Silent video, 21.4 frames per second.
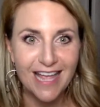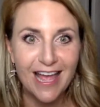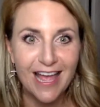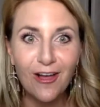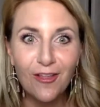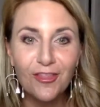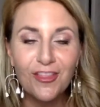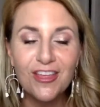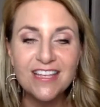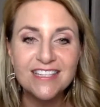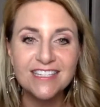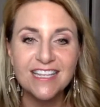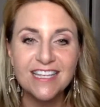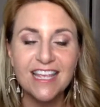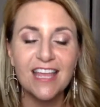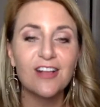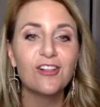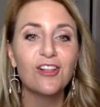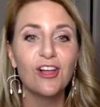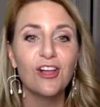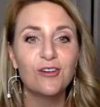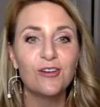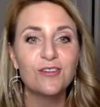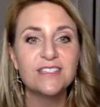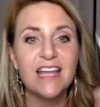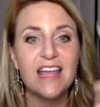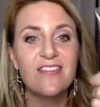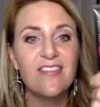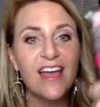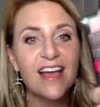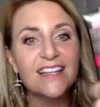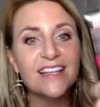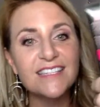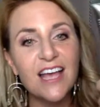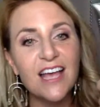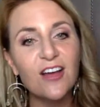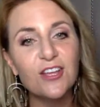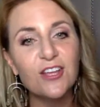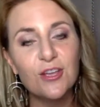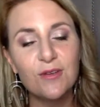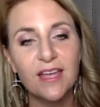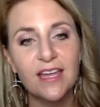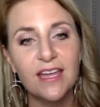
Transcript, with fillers: Healthy skin glows, and that's how you